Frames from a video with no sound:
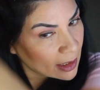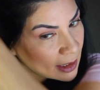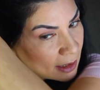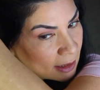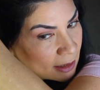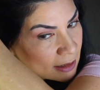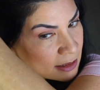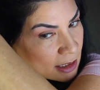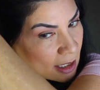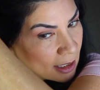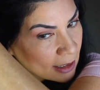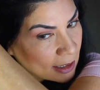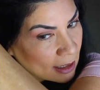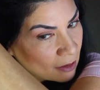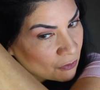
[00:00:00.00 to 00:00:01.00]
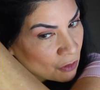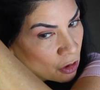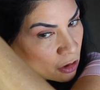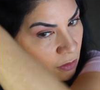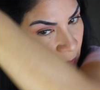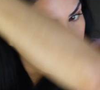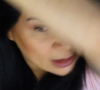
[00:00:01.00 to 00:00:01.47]
And I have
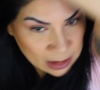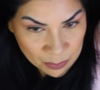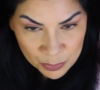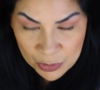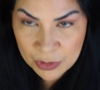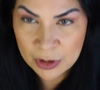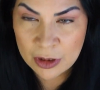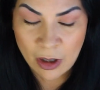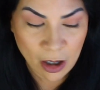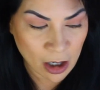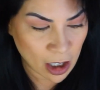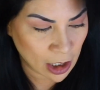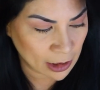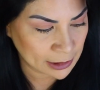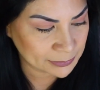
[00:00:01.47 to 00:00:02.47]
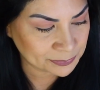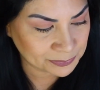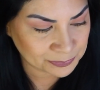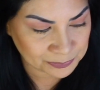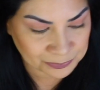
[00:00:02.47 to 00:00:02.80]
already put on